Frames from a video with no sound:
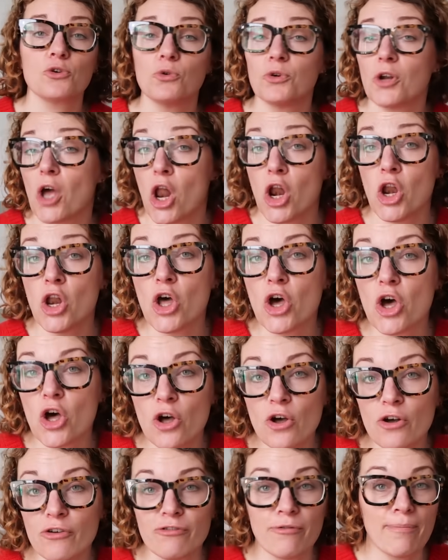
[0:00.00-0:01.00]
called Le
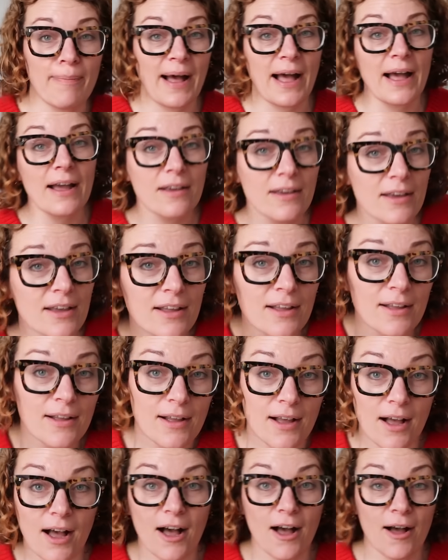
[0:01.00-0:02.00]
Oeuf Bag,
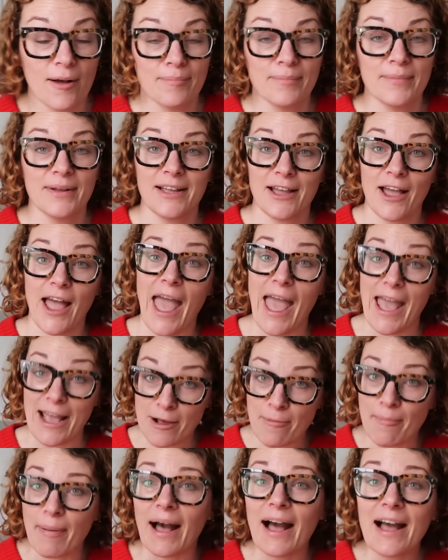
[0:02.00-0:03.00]

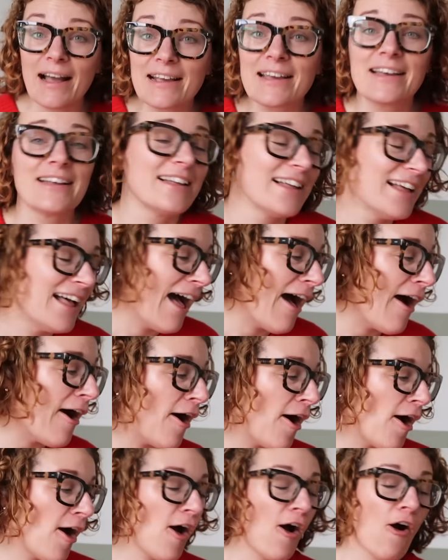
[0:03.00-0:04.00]
egg bag,
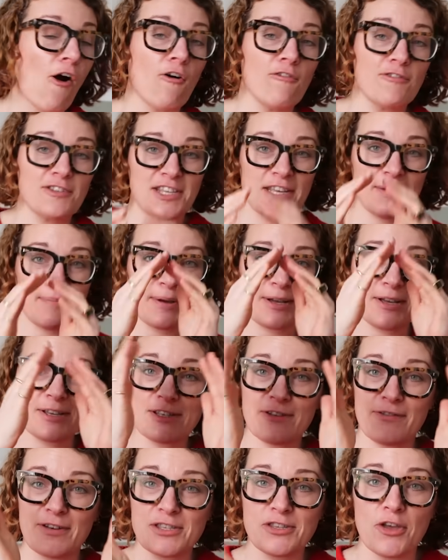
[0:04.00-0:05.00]
obviously
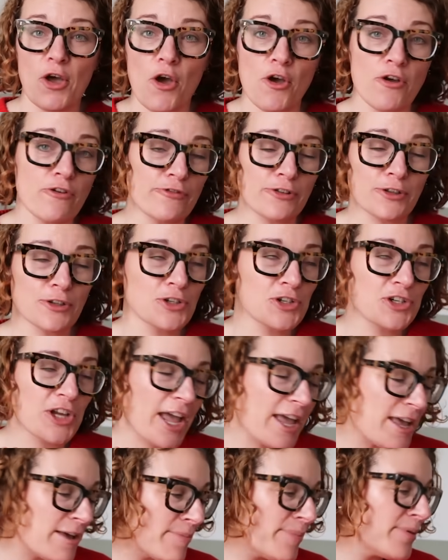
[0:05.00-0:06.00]
because of its oval
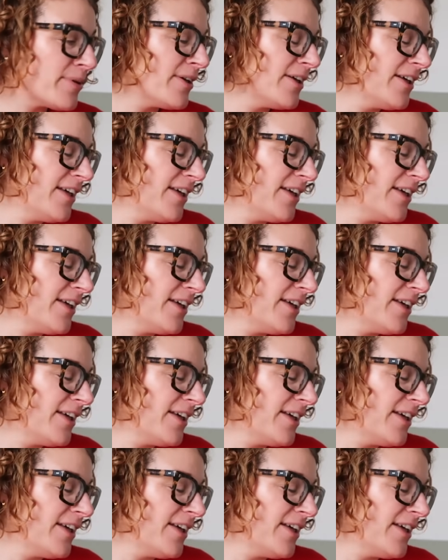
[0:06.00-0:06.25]
shape.